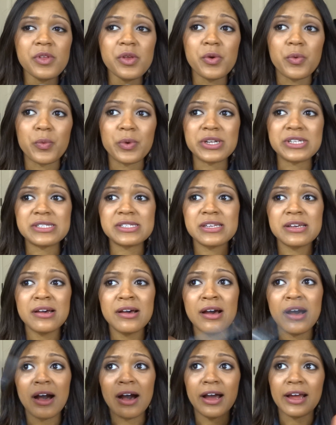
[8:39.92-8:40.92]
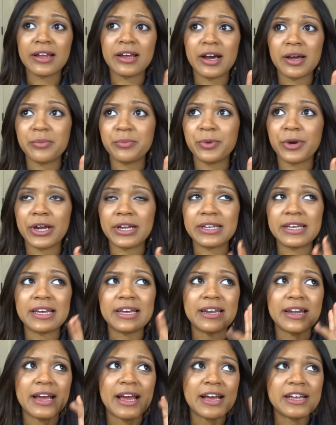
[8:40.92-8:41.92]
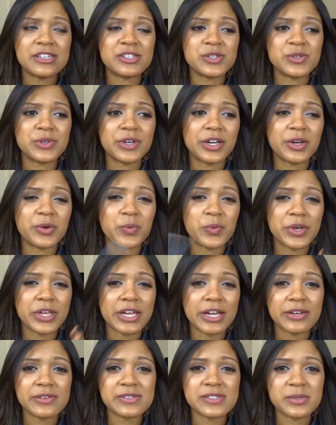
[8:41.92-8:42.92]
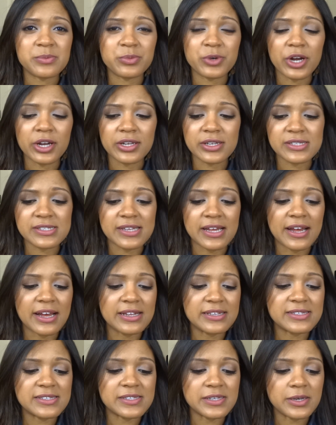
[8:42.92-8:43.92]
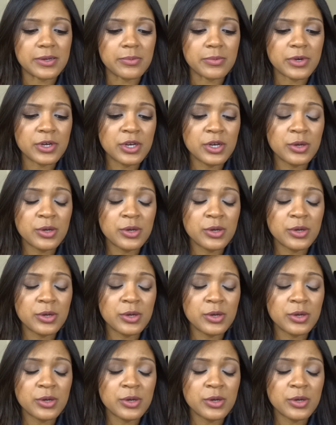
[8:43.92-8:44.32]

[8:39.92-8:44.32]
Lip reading: once I got pregnant, and I had to kind of weed out some products that had some